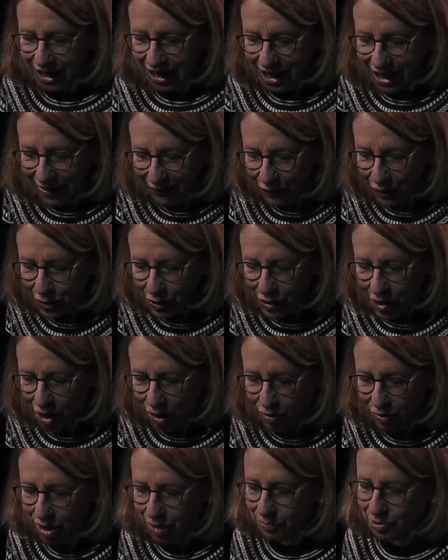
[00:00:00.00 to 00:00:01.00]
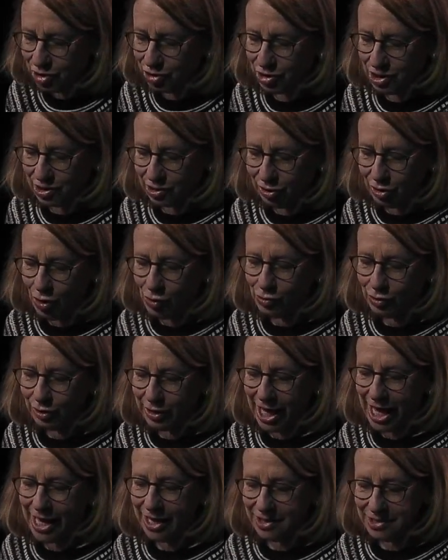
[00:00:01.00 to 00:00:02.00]
Even though it was just
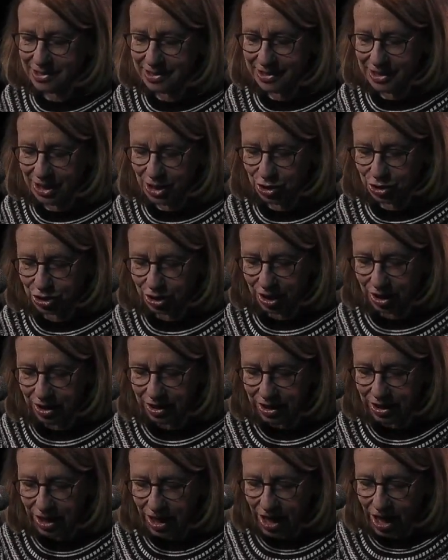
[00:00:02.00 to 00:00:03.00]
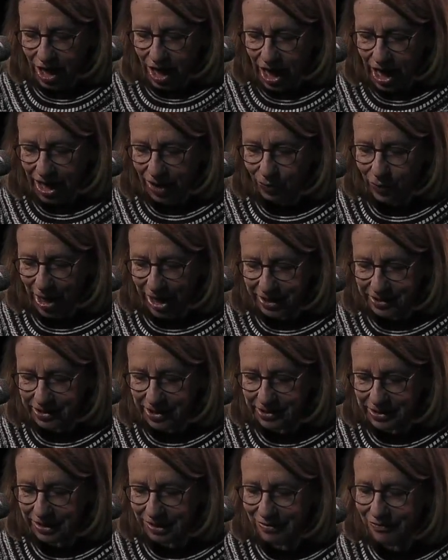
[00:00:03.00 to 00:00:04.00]
local anesthesia, I went
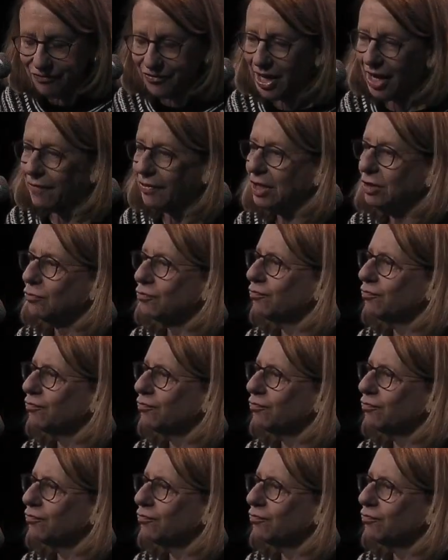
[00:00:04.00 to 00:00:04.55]
into the very